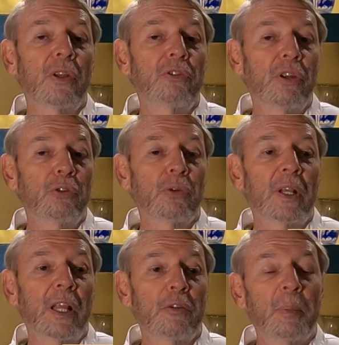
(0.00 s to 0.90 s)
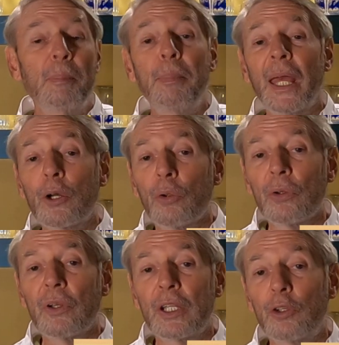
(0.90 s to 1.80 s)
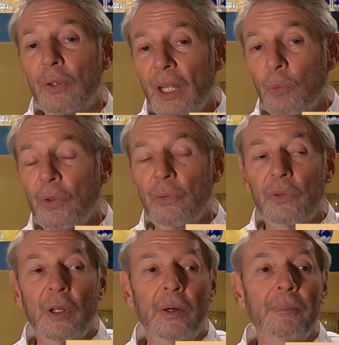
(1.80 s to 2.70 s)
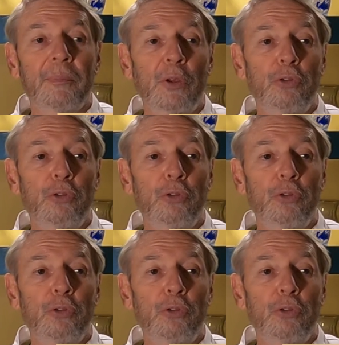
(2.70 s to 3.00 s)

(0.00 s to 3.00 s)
the ginger that has been pickled, like you get with um,